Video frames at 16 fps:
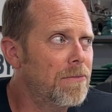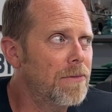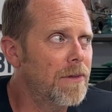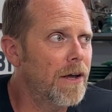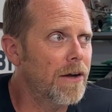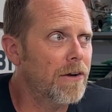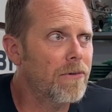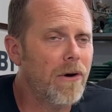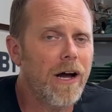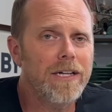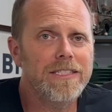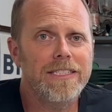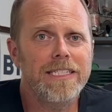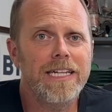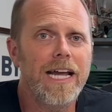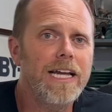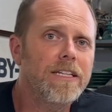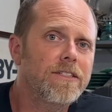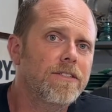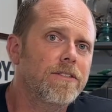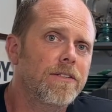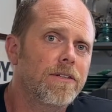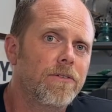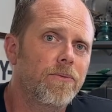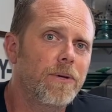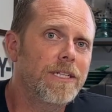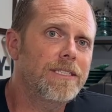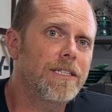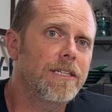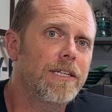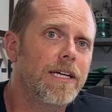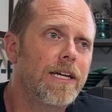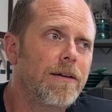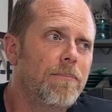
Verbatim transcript: across states recently,